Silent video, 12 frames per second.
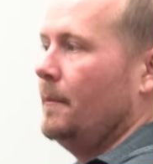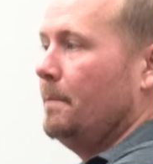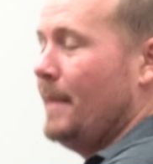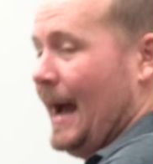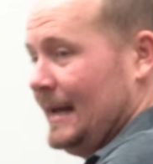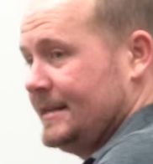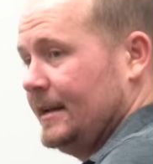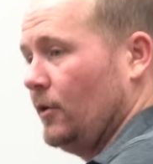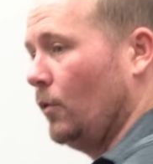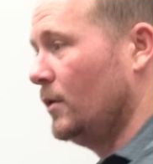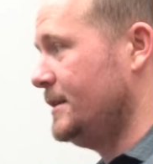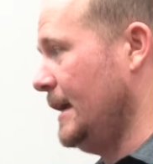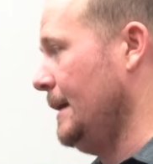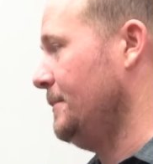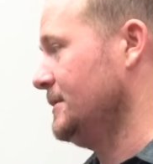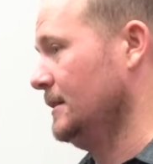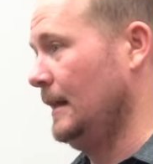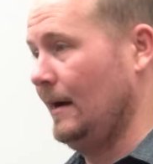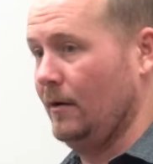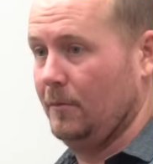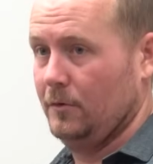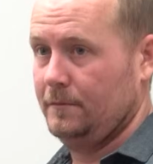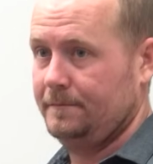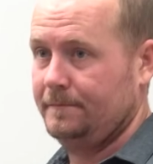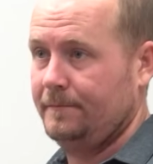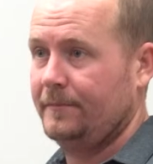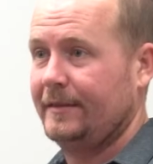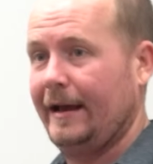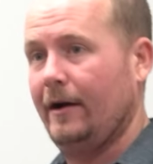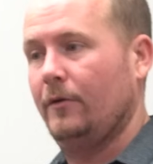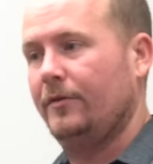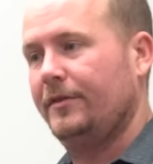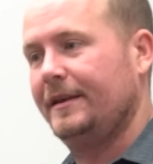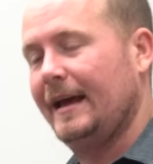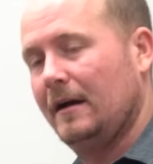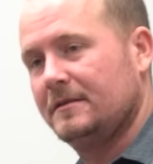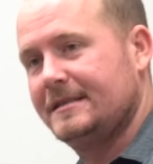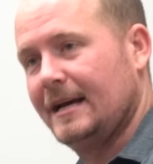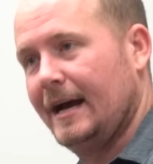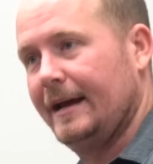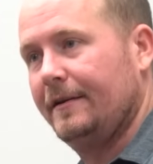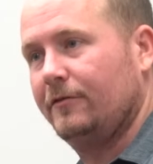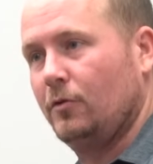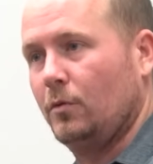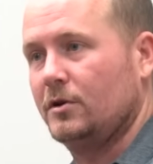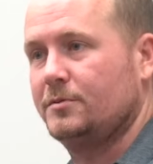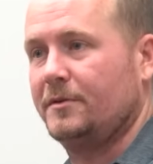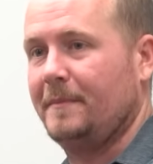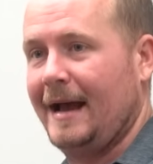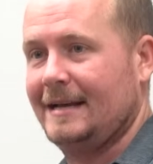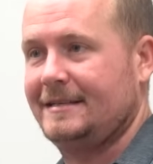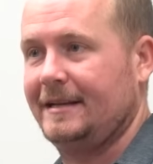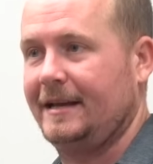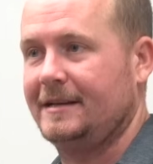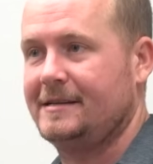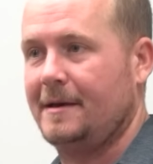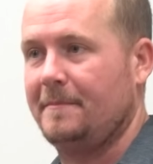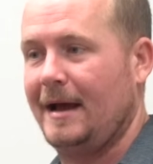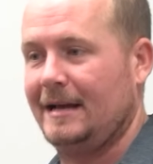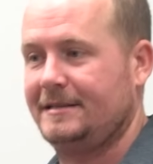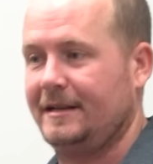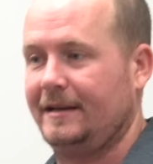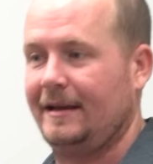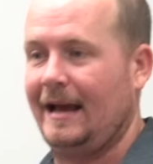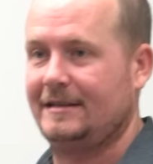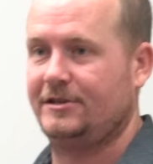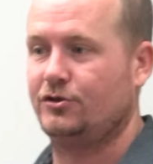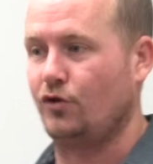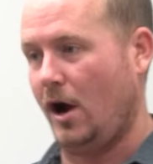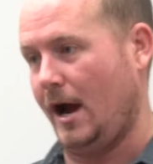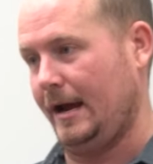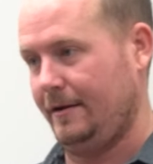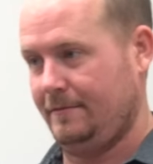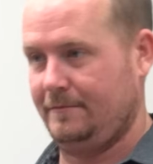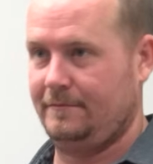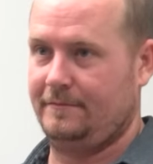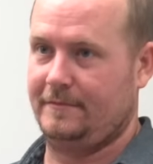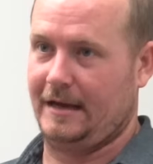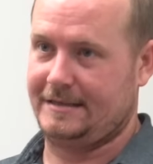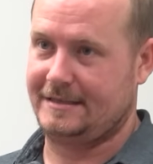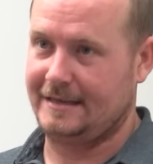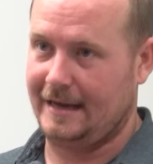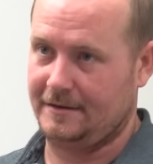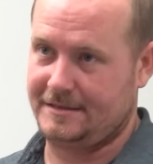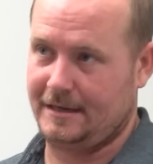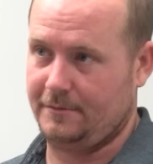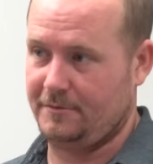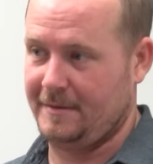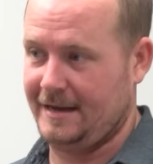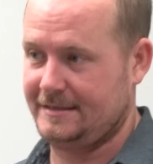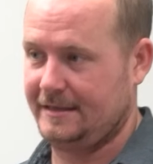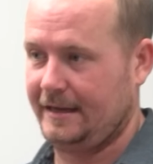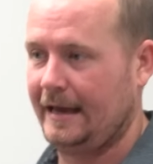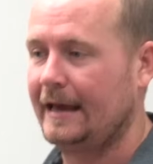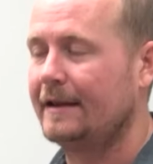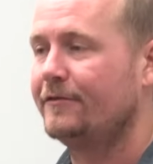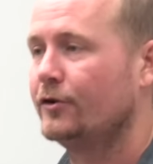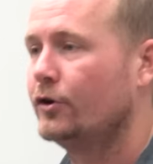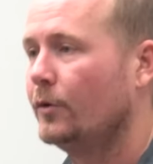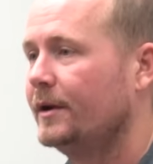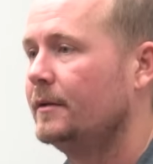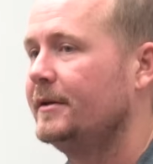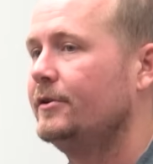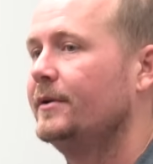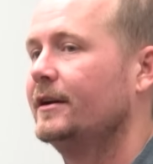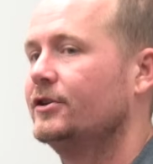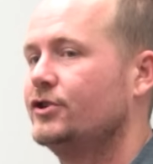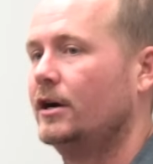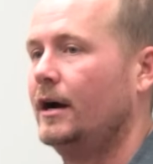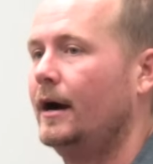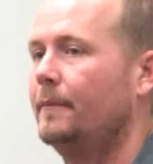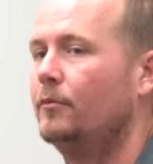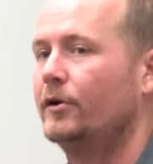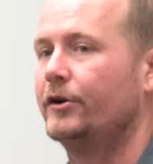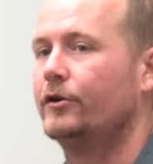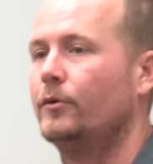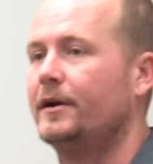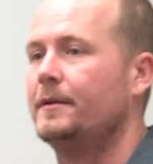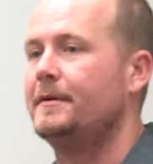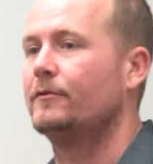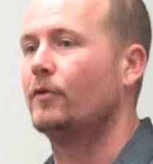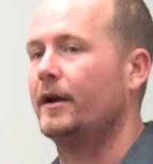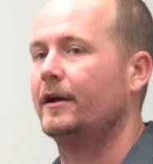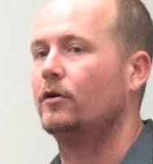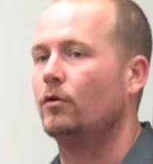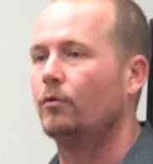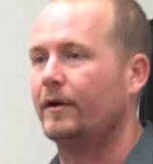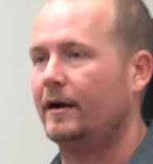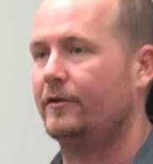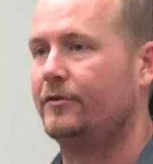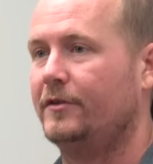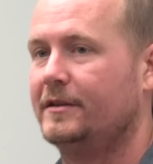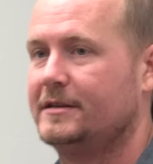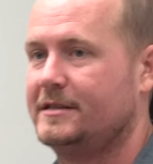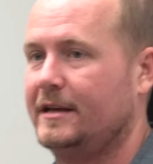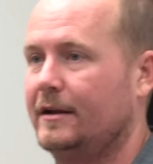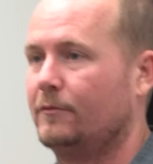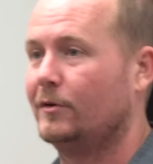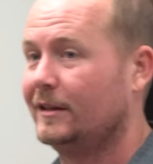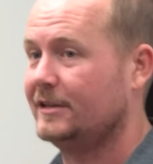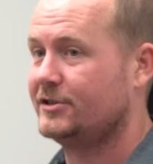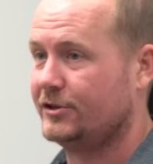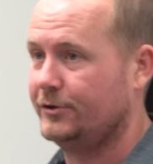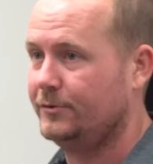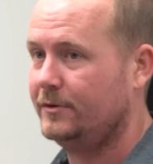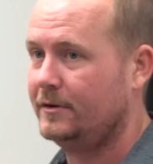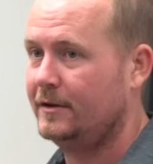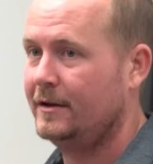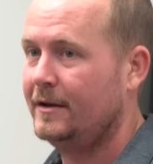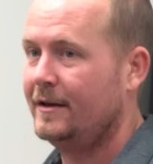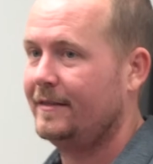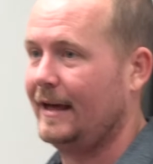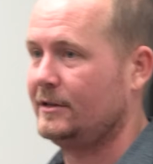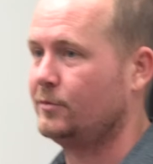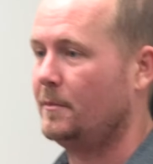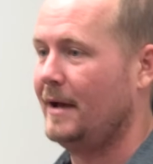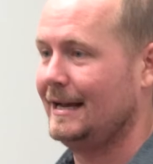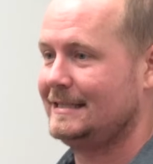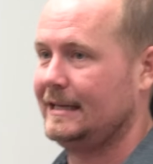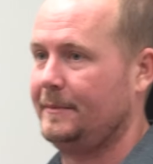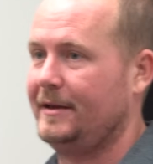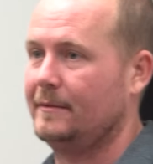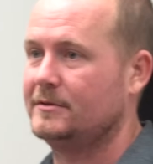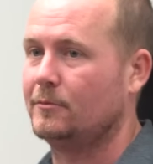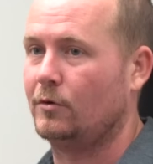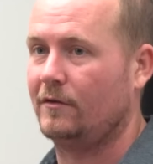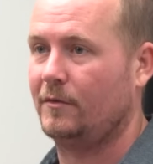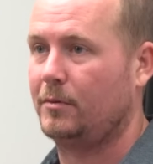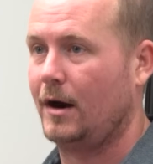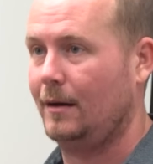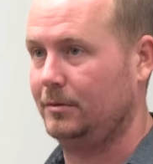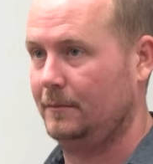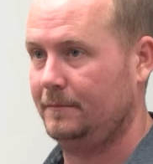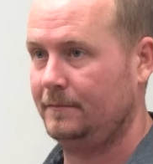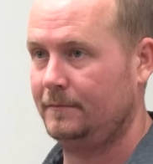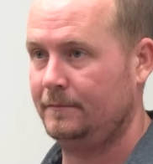Mastic or tape is allowable. Now the downside, of course, with mastic is that mastic has to dry. That's the downside with mastic. And if you're going to be doing a job where you're going to be running cold air through this thing really soon, that's where mastic becomes more of a problem